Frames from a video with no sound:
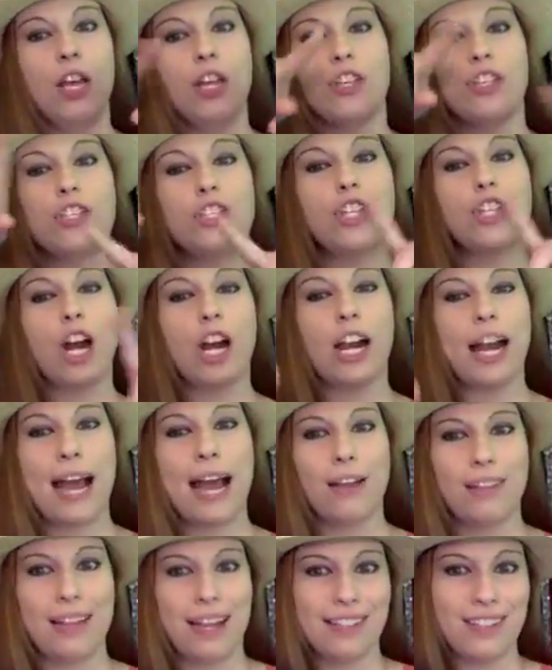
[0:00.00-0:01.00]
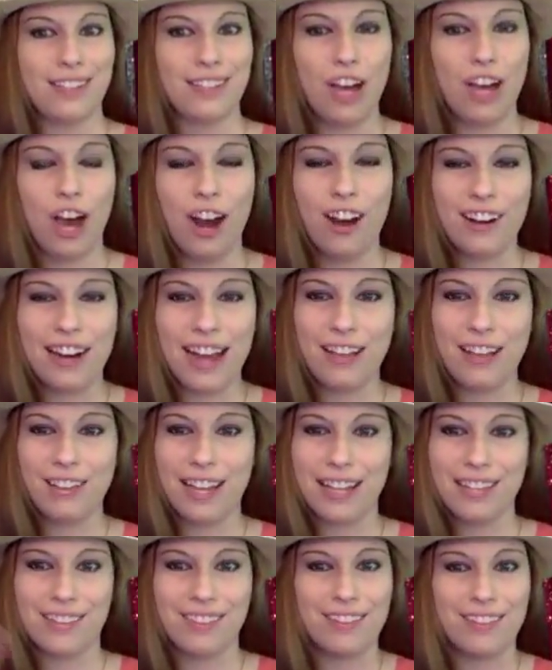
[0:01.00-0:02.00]
star outlines and the heart
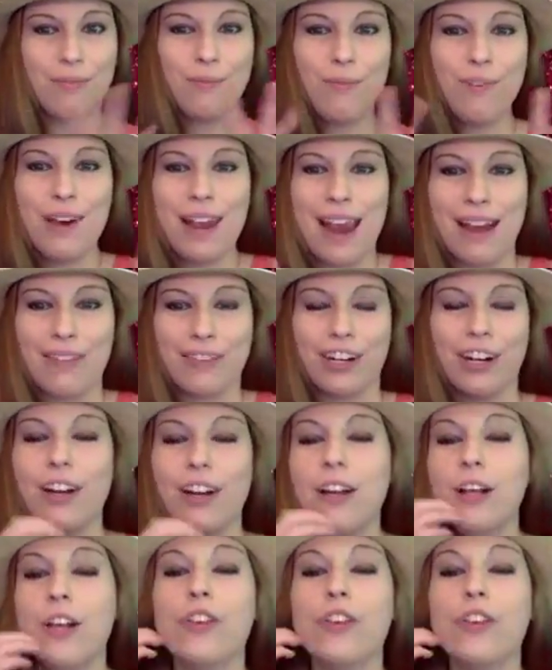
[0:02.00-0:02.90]
outlines and the whatever?